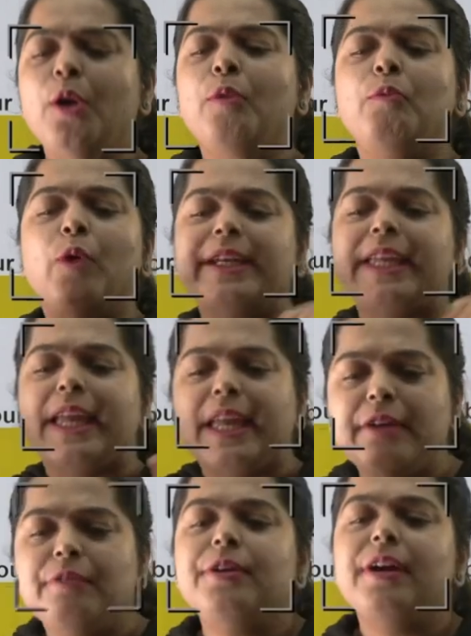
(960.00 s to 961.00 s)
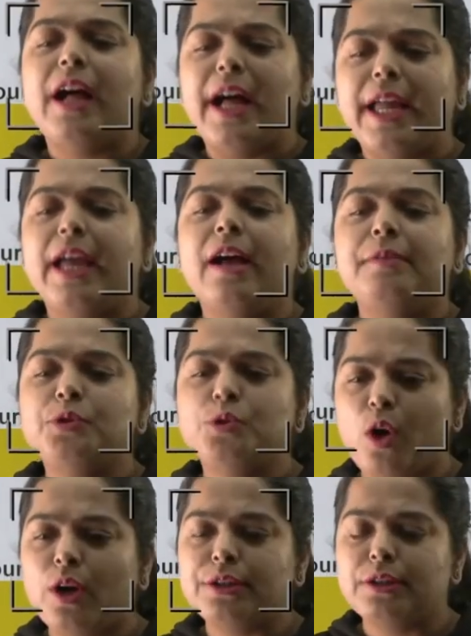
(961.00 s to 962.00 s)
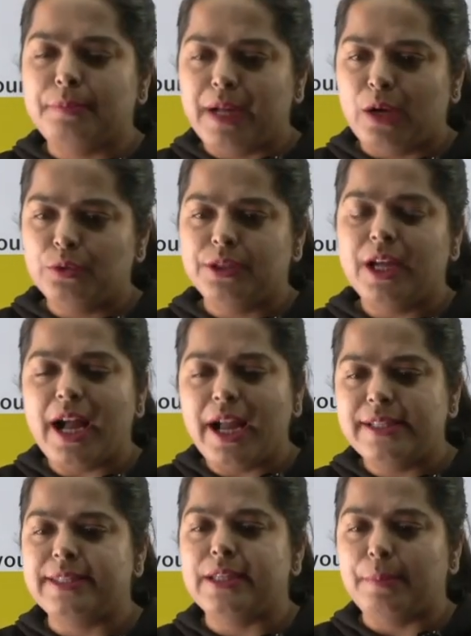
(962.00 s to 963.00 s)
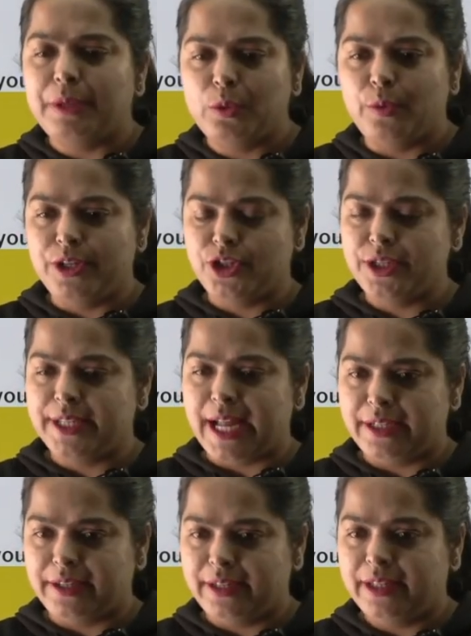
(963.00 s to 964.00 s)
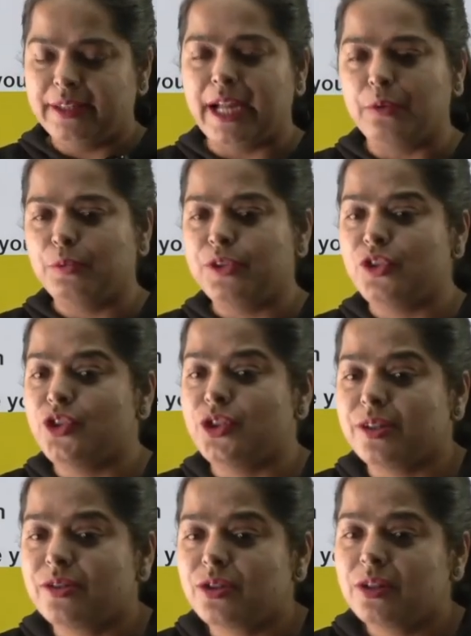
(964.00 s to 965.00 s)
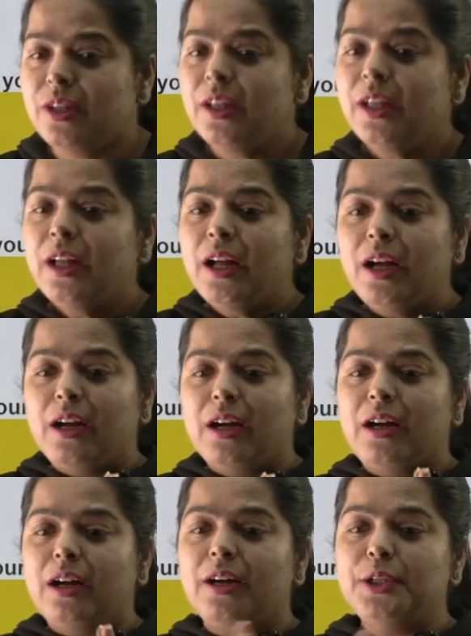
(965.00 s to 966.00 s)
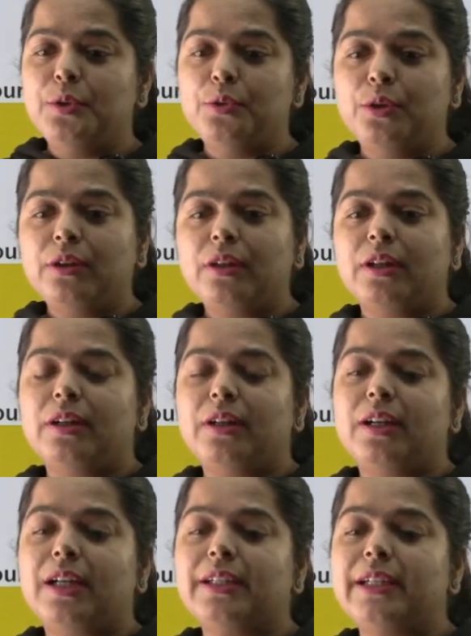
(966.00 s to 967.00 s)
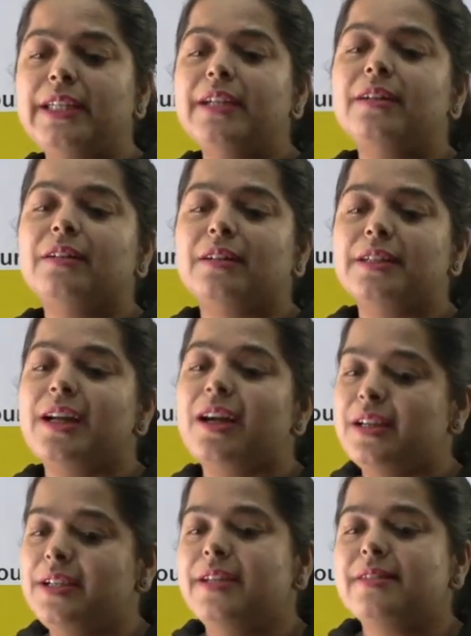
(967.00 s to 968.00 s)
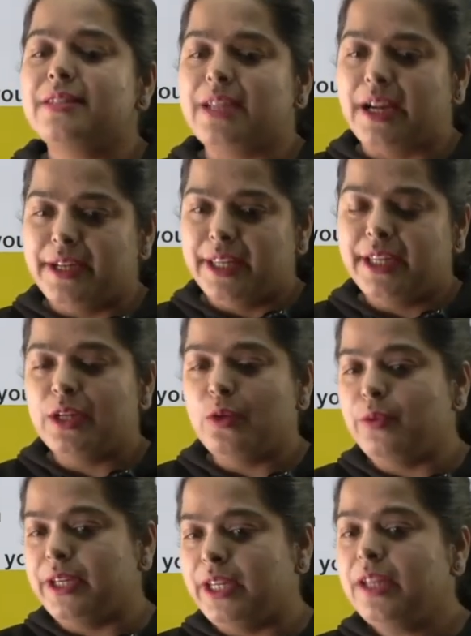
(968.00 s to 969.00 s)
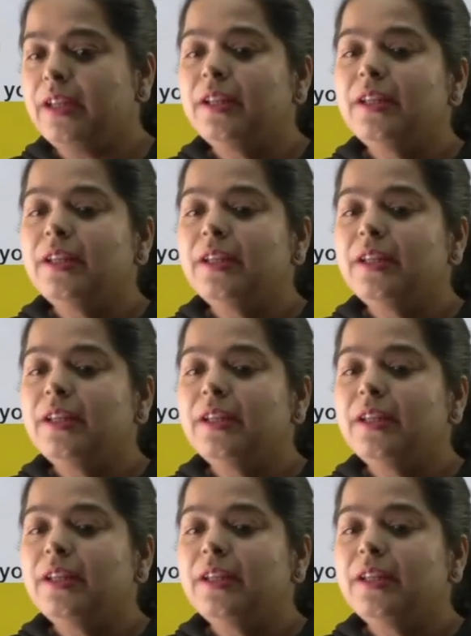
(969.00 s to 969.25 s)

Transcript: Whatever I have talked about the IELTS double question category, that was just a clear cut understanding in a very